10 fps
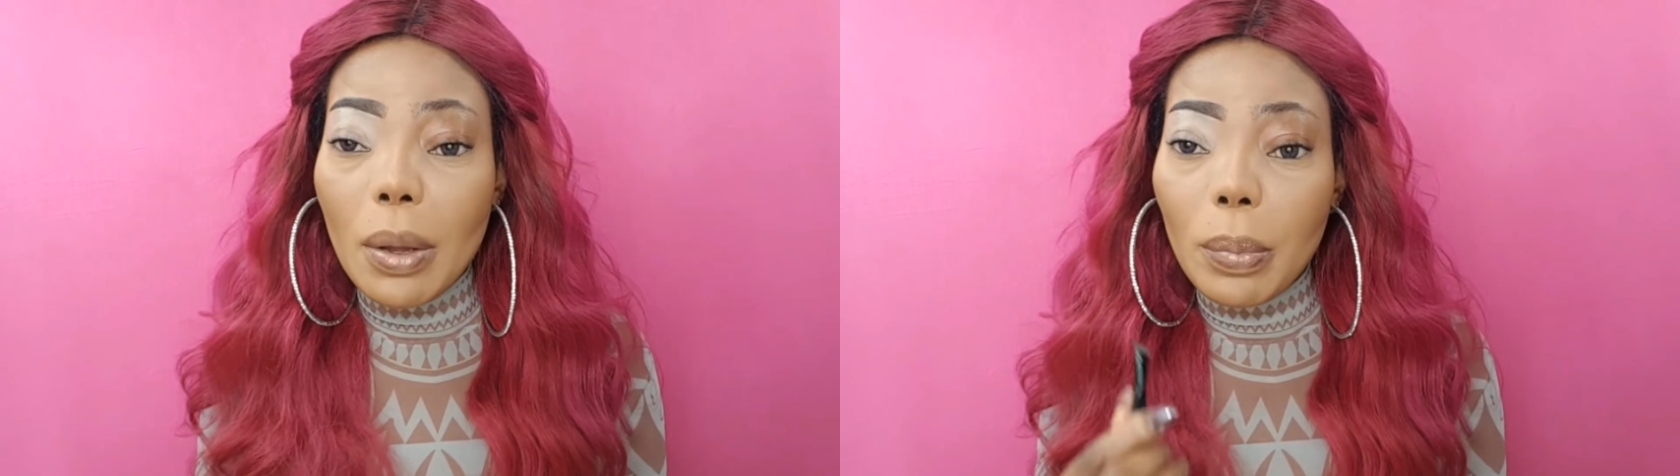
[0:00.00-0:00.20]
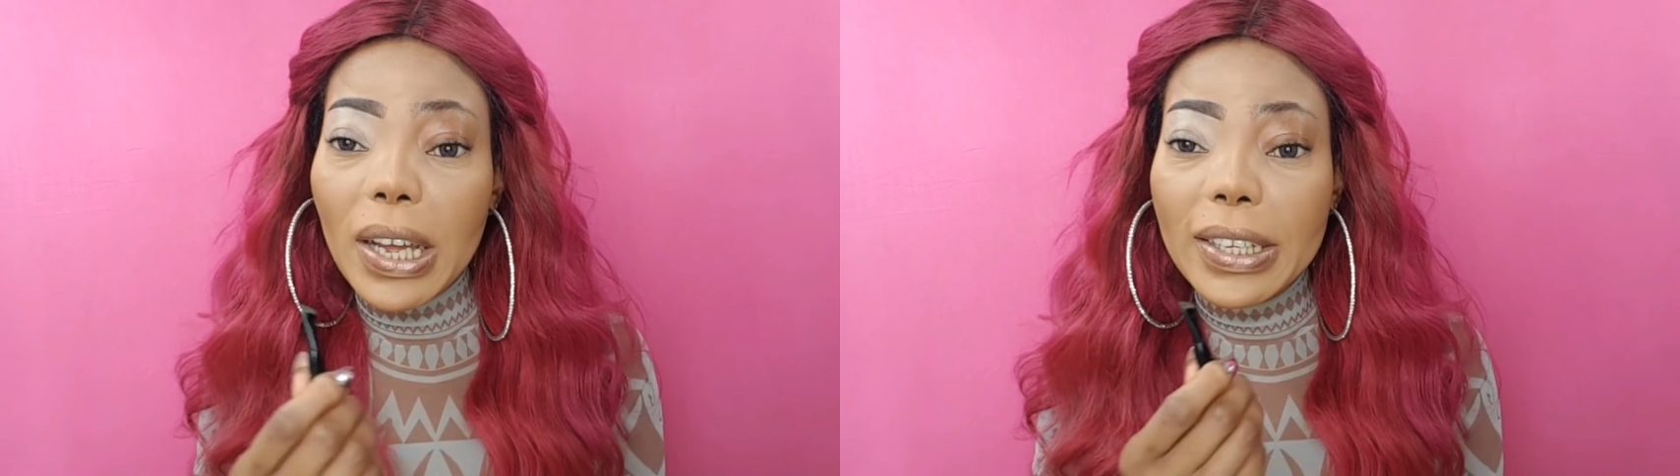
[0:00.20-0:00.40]

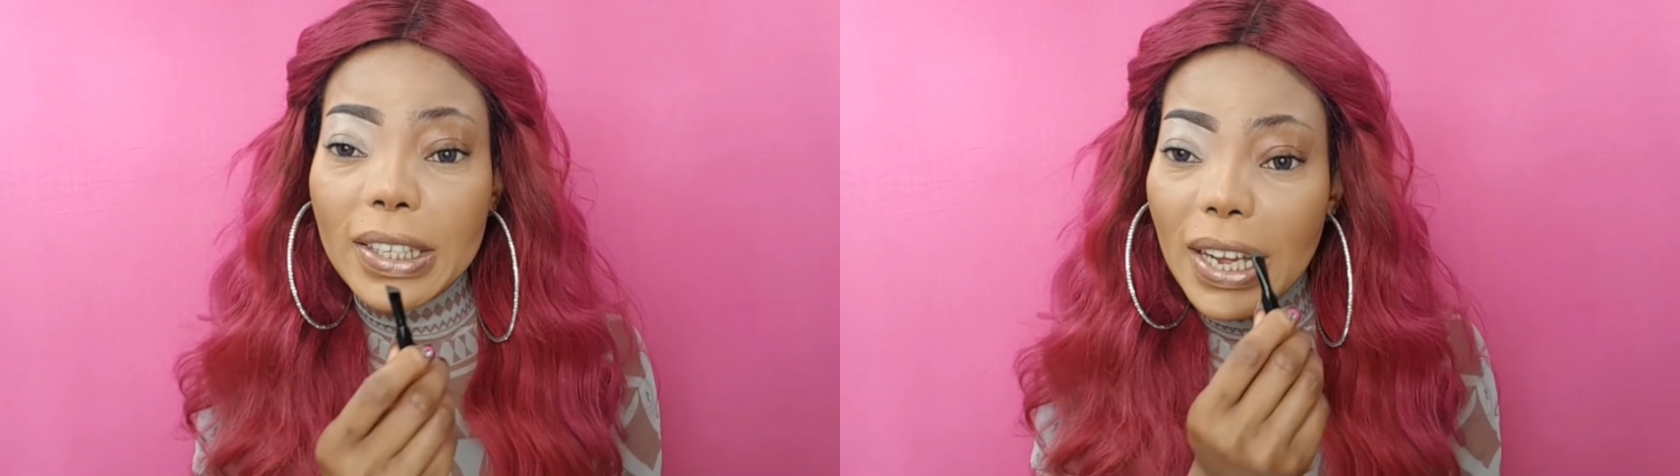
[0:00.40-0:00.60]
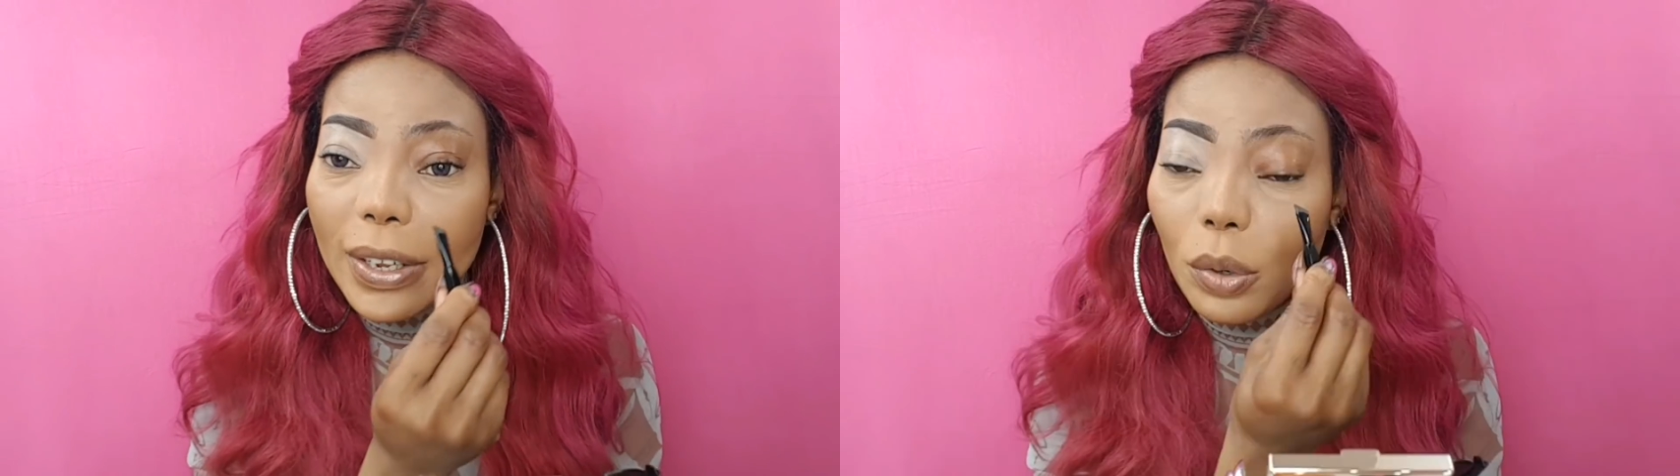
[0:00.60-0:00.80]
And when
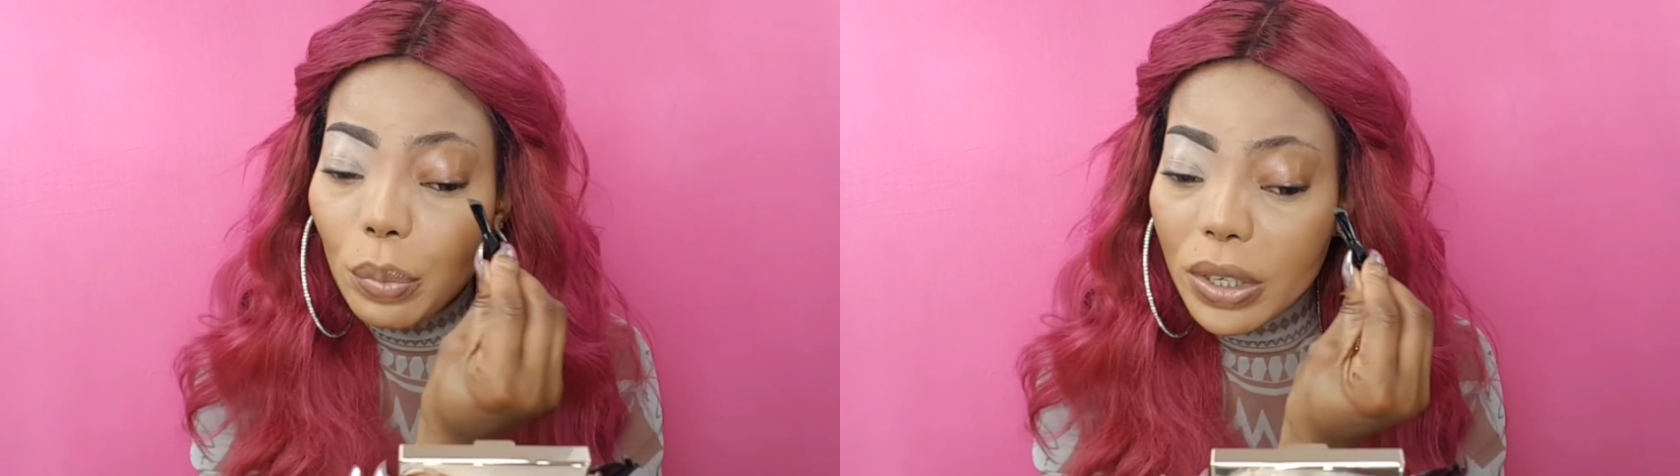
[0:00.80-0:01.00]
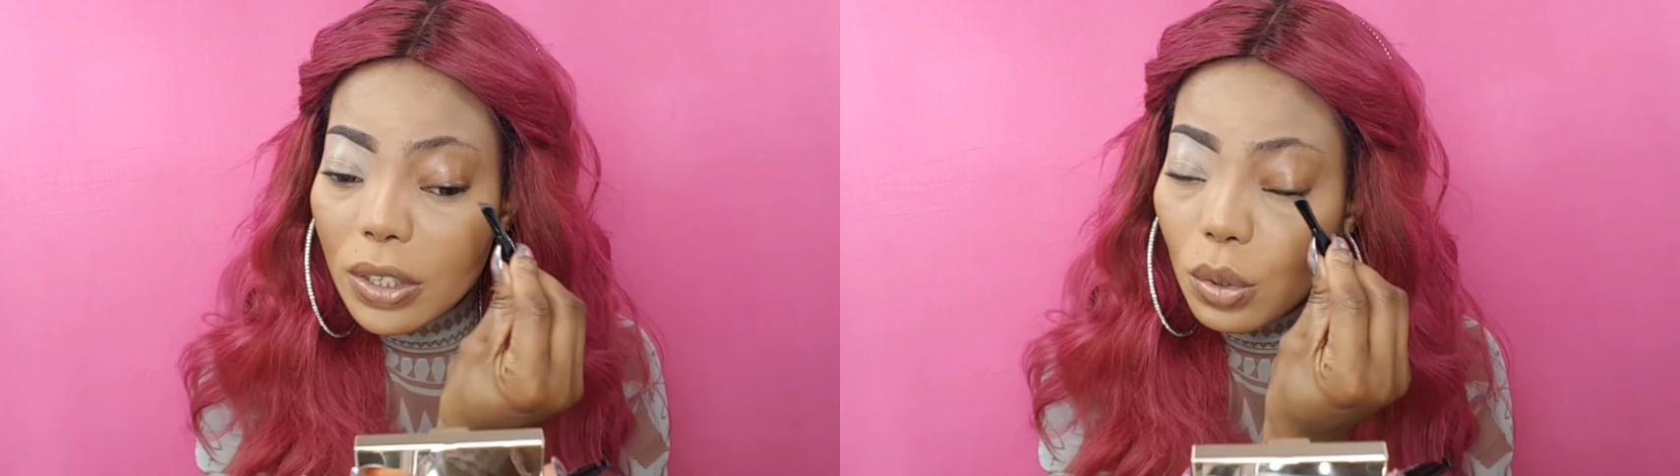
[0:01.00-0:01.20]
applying it,
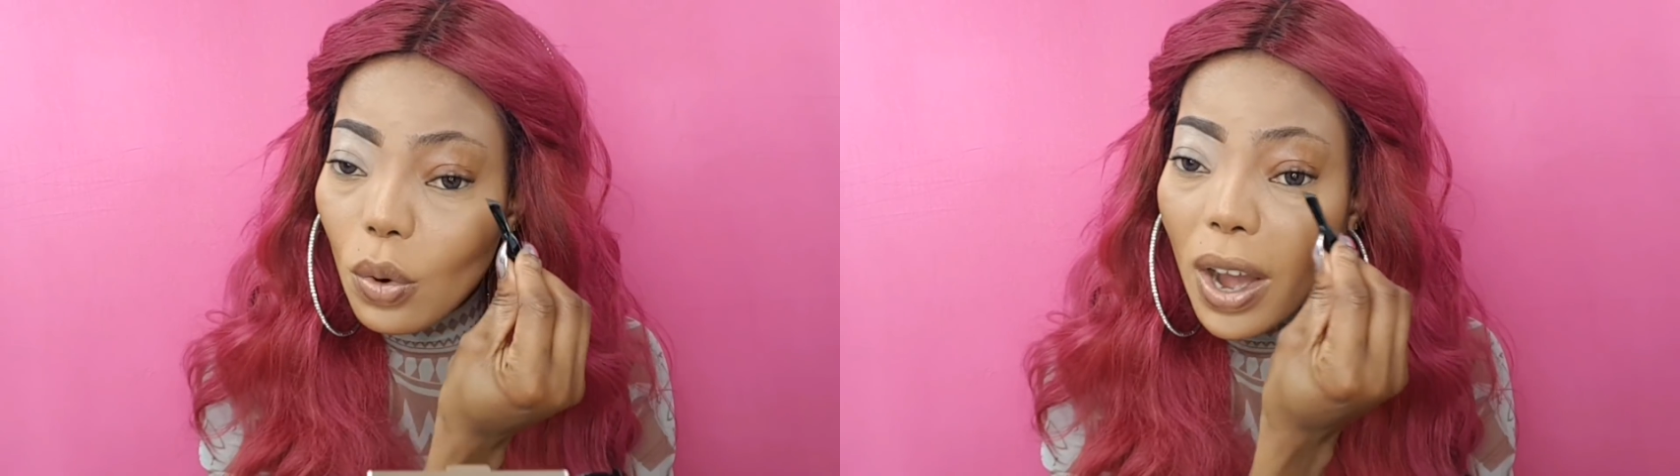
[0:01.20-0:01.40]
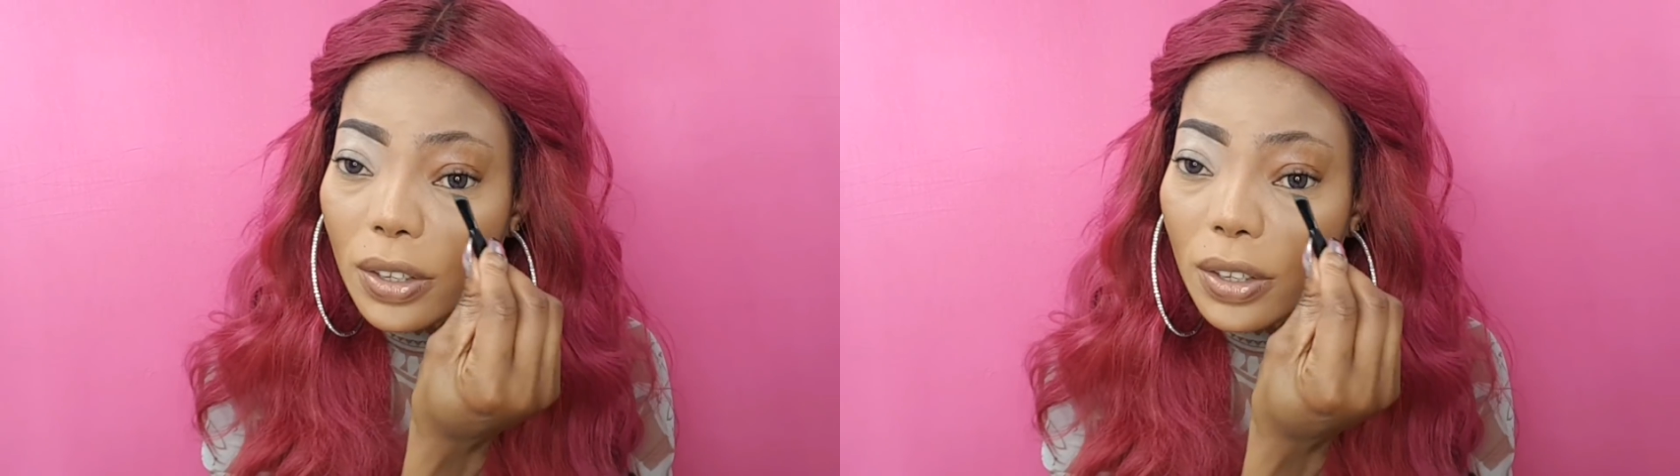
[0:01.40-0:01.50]
I don't press